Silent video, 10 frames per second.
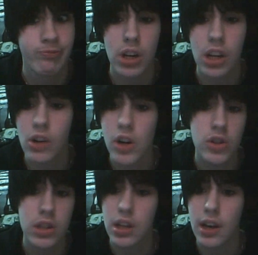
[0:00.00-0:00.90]
Pretty
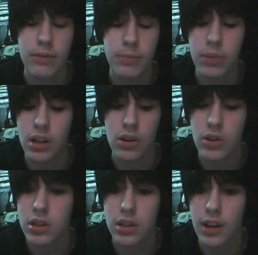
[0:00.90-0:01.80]
gross stuff, pretty
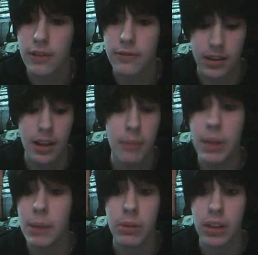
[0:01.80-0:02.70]
gross stuff some
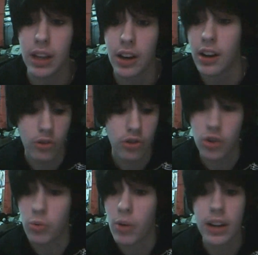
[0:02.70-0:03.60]
people here
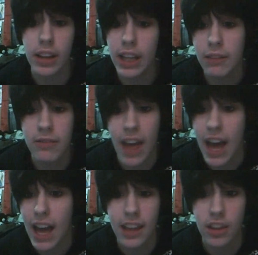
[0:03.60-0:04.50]
just want to leave
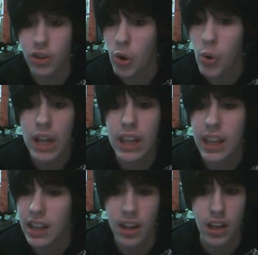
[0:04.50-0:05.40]
that in the
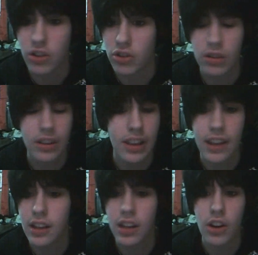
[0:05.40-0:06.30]
toilet and
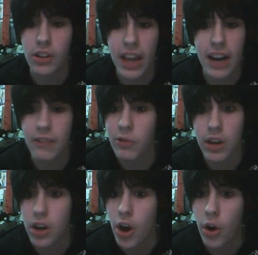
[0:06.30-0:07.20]
you know let
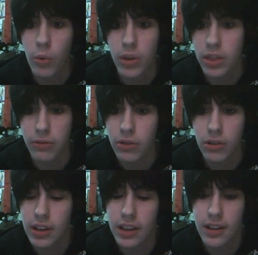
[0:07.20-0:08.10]
everyone know what the
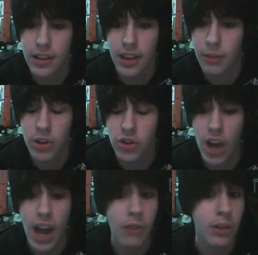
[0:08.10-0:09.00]
food did to them, which
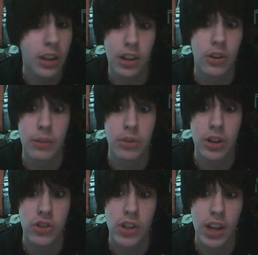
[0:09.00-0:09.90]
I really don't
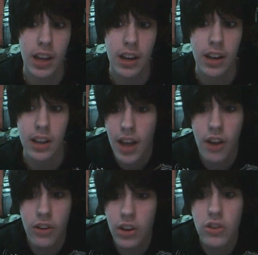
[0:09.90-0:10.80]
appreciate.
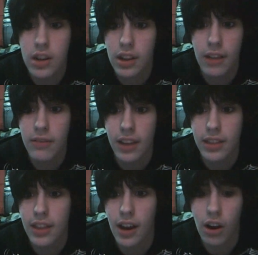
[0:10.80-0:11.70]
How could you just leave
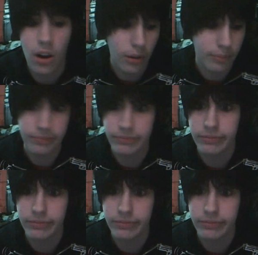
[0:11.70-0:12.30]
that there? Oh,